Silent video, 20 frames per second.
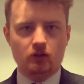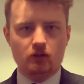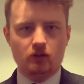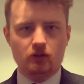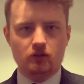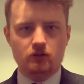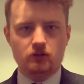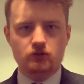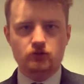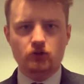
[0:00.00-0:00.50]

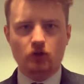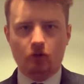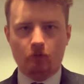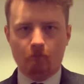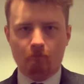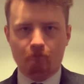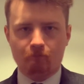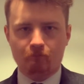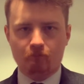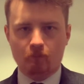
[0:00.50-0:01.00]

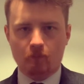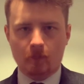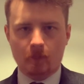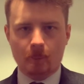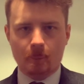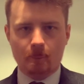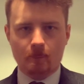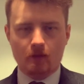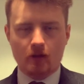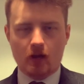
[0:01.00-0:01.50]
So,
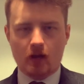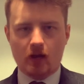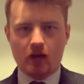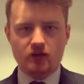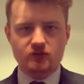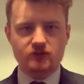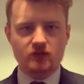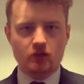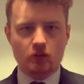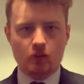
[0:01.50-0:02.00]
I ask
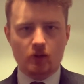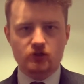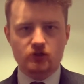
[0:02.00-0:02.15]
that question